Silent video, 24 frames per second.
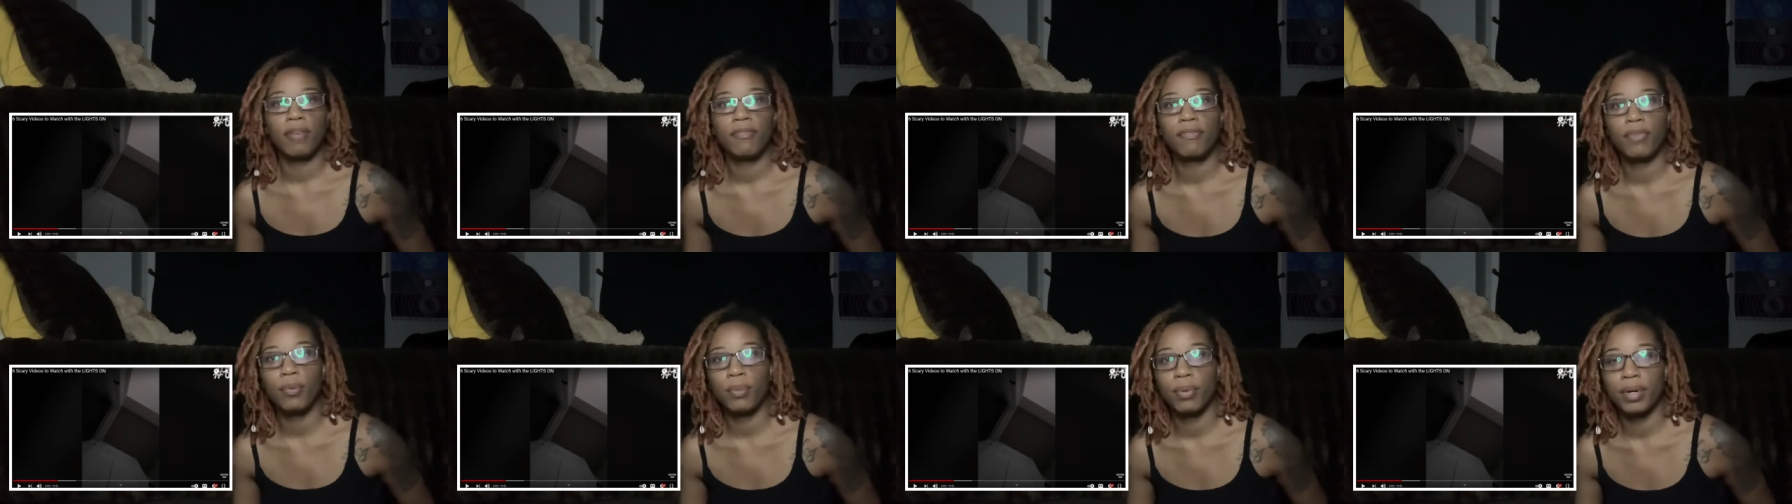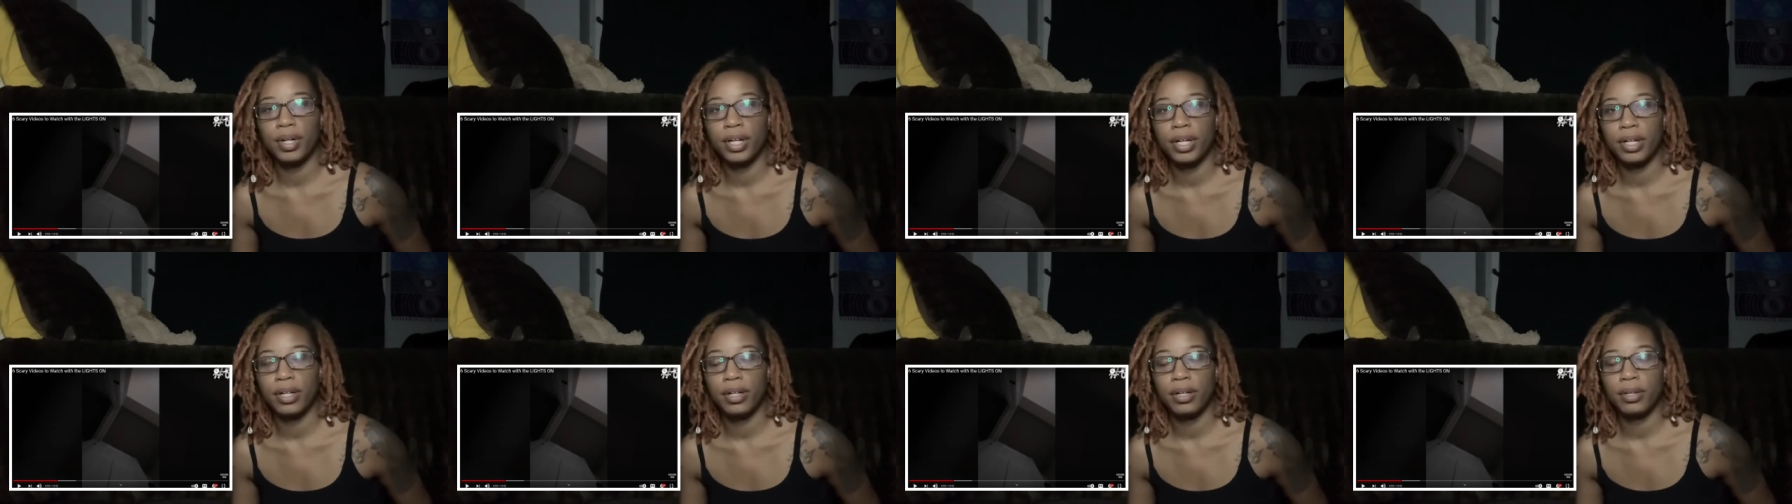For
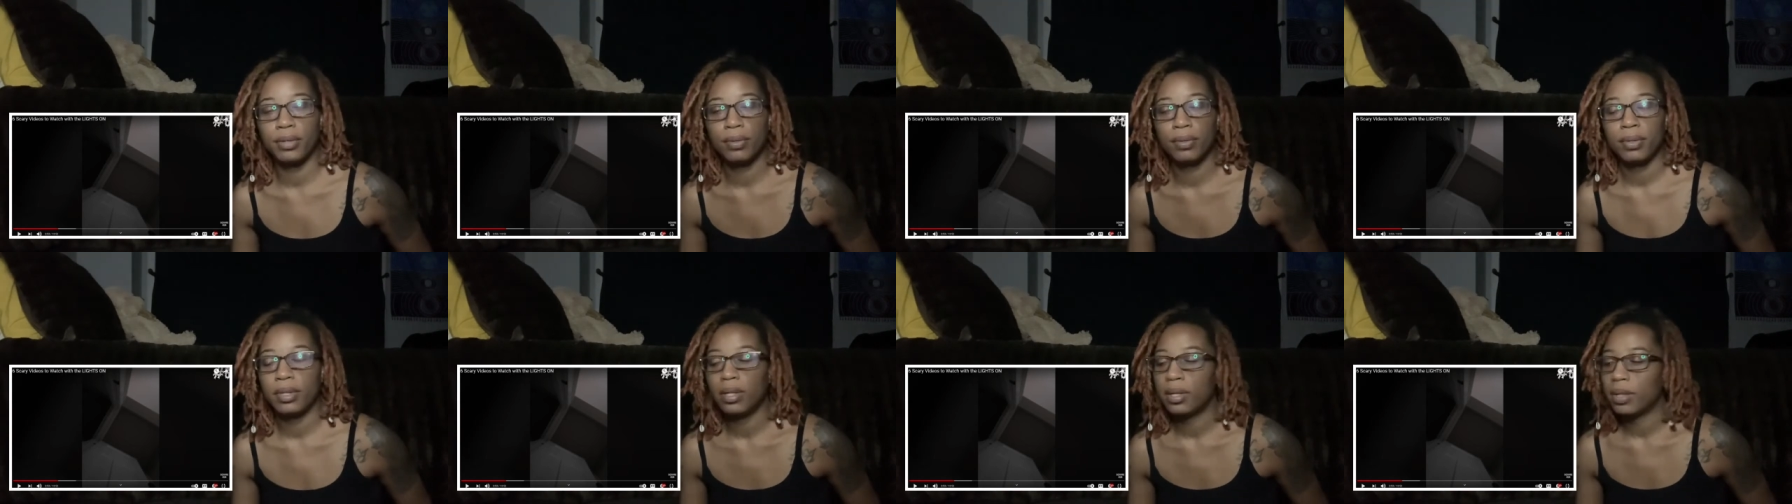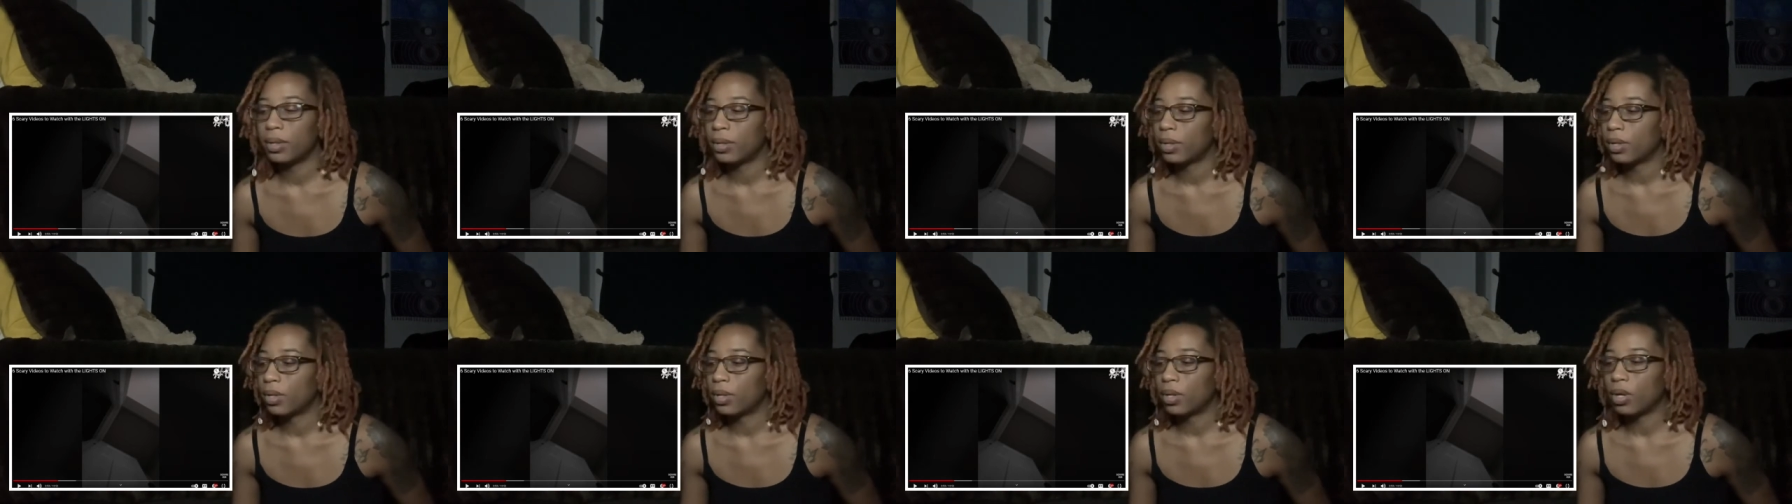real.
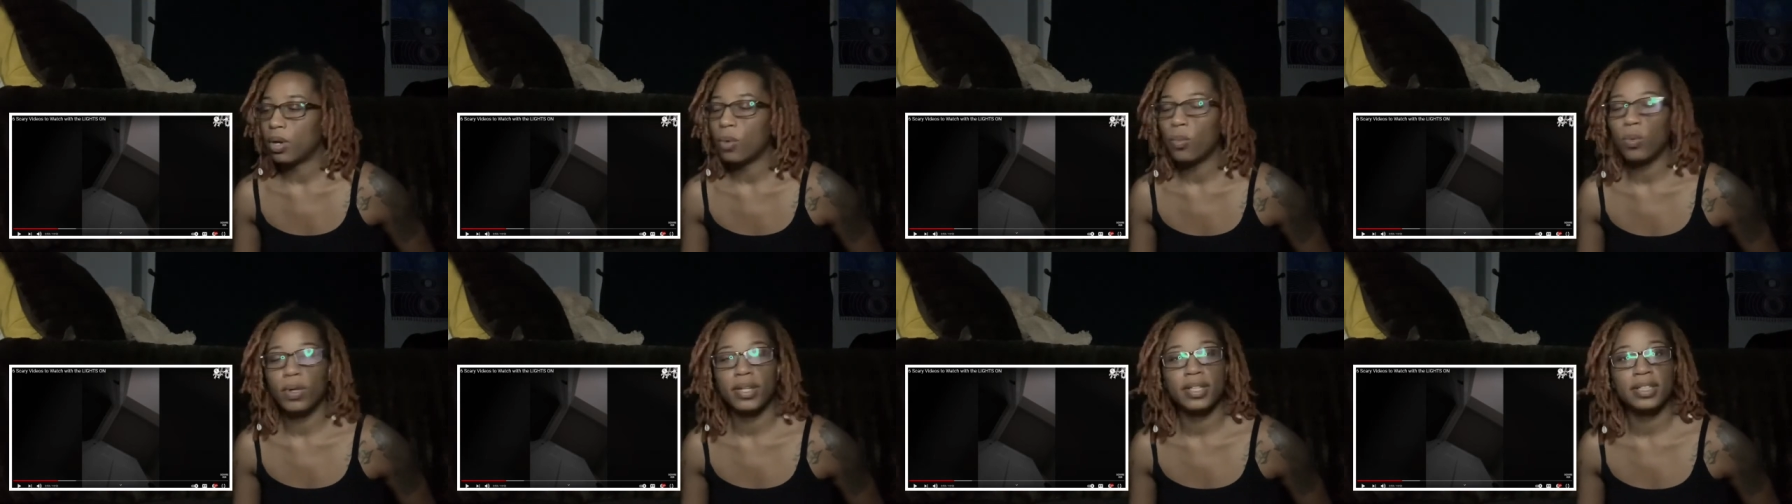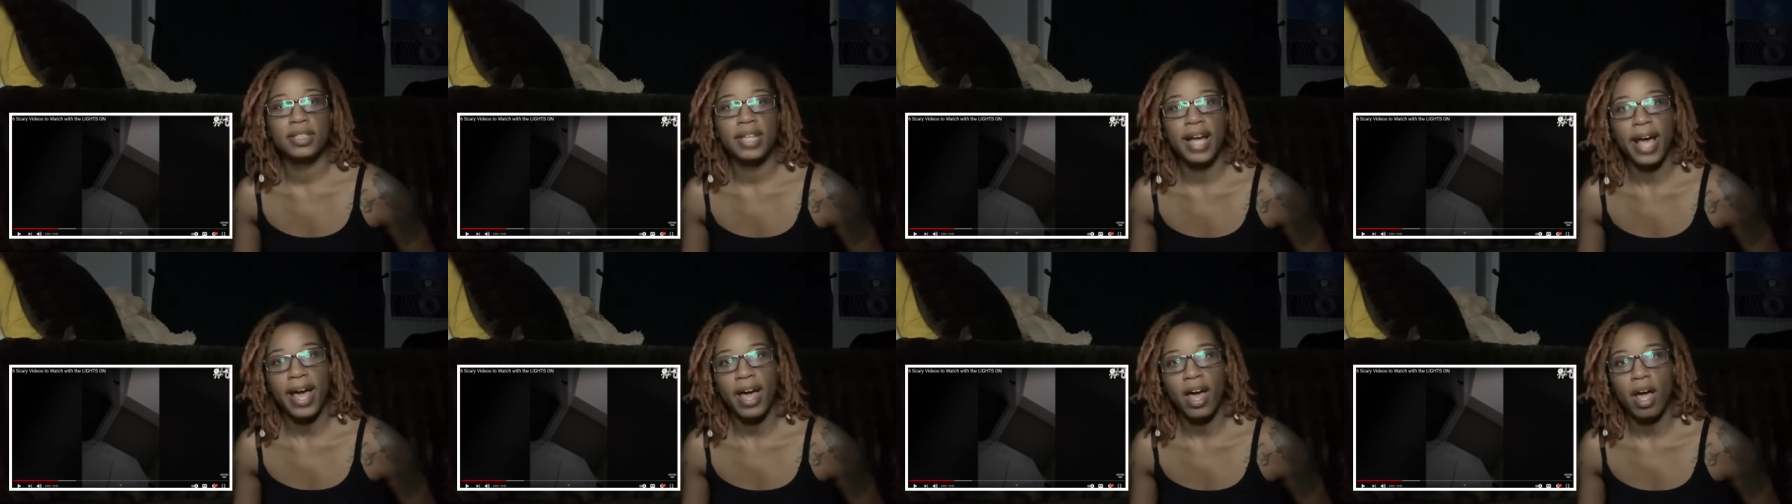Was
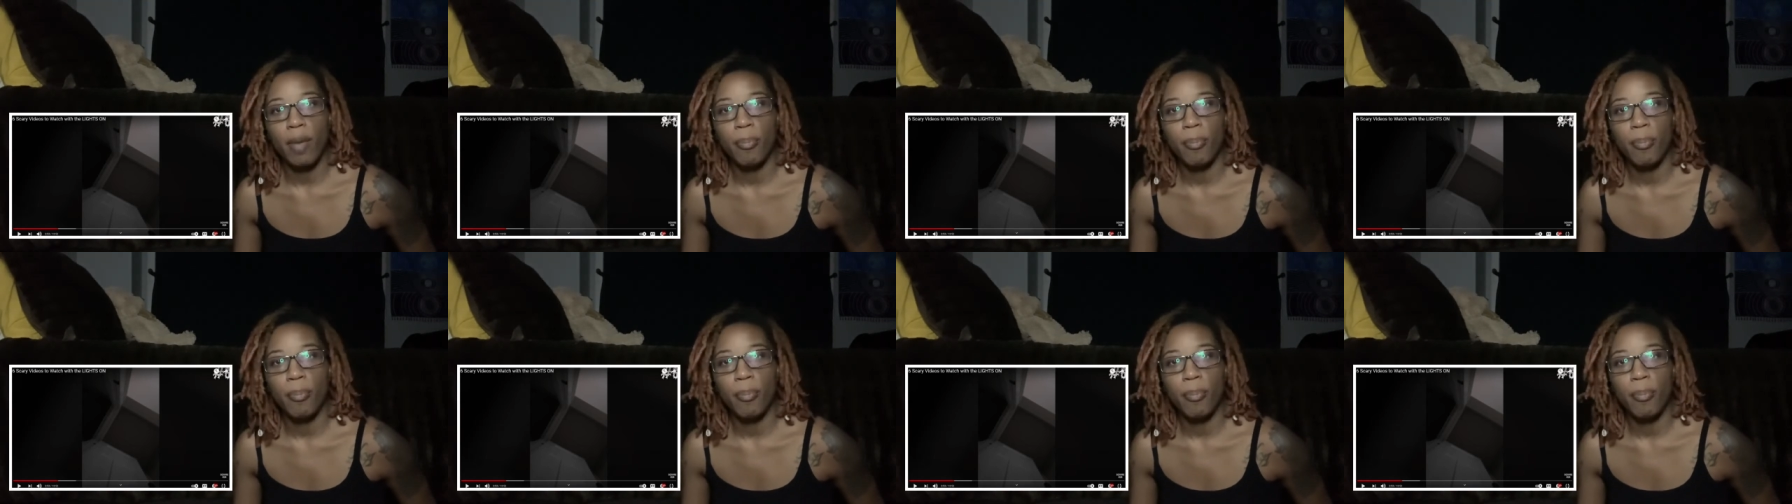that